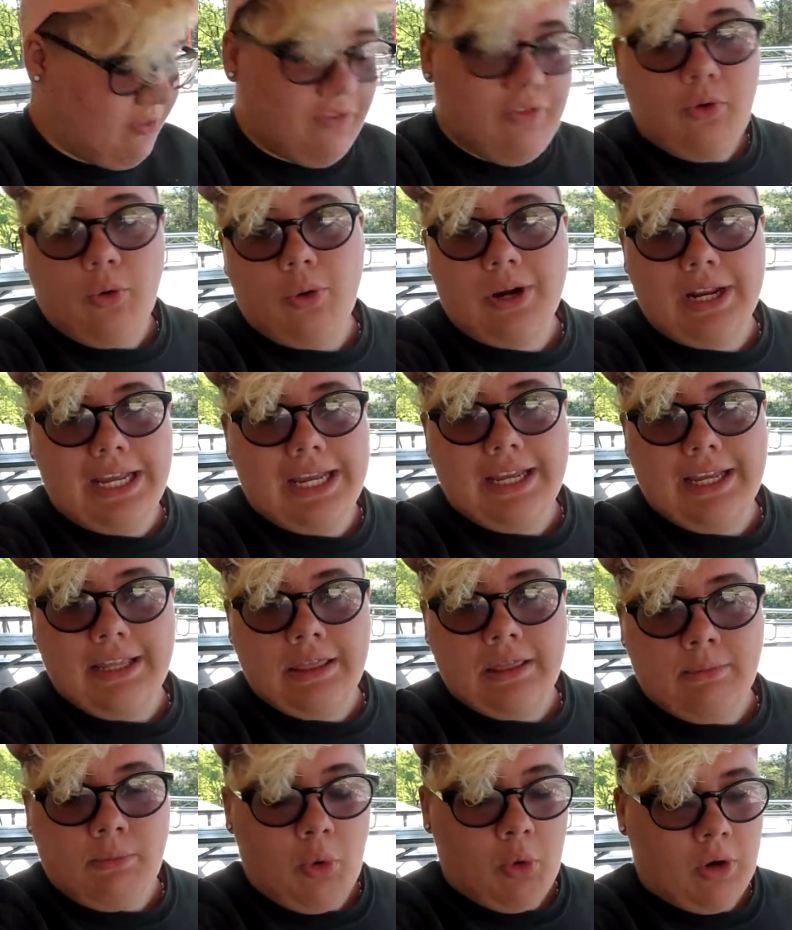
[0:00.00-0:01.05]
forty
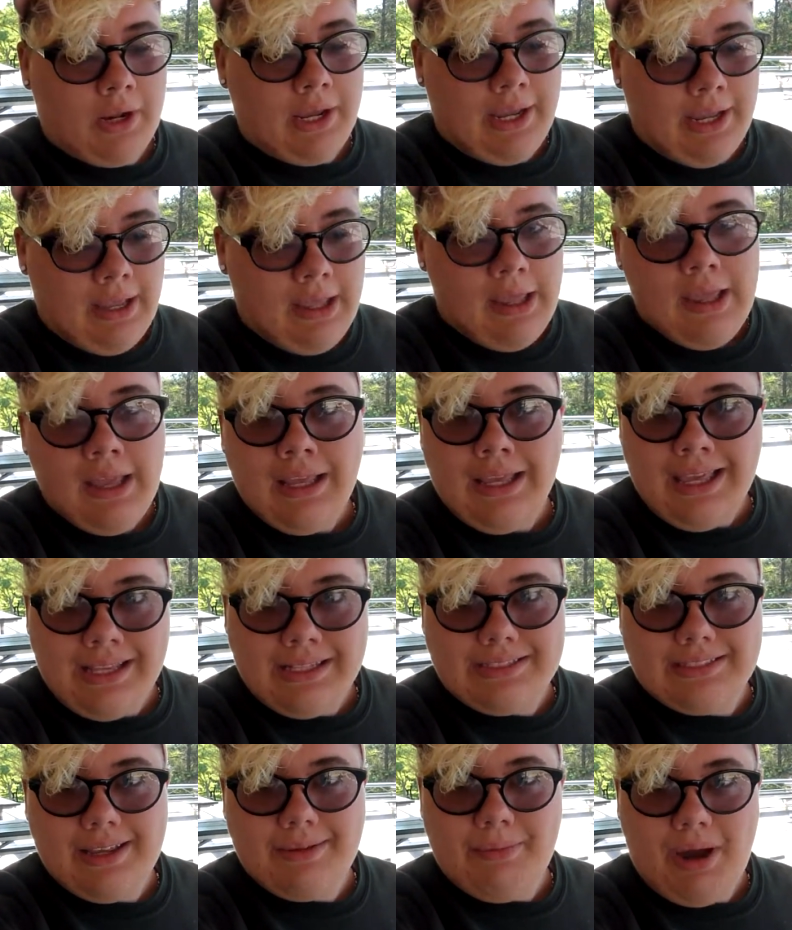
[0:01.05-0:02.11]
in the morning. Yes, I'm